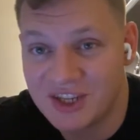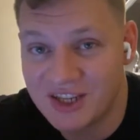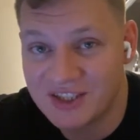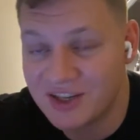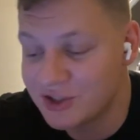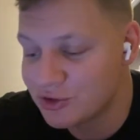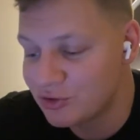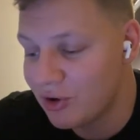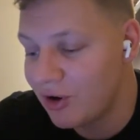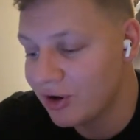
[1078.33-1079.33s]
says they're
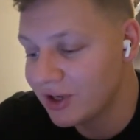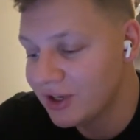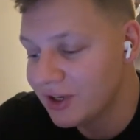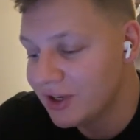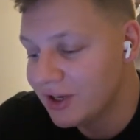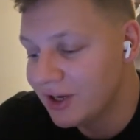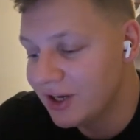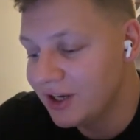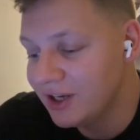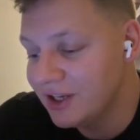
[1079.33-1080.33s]
strong.
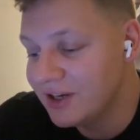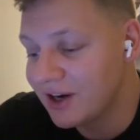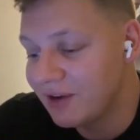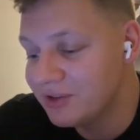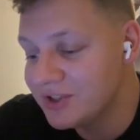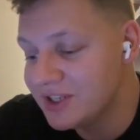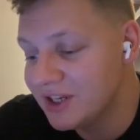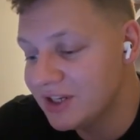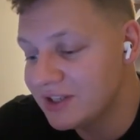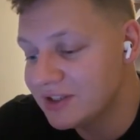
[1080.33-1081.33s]
I either have to
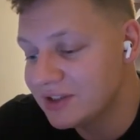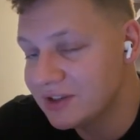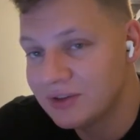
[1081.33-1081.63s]
see it,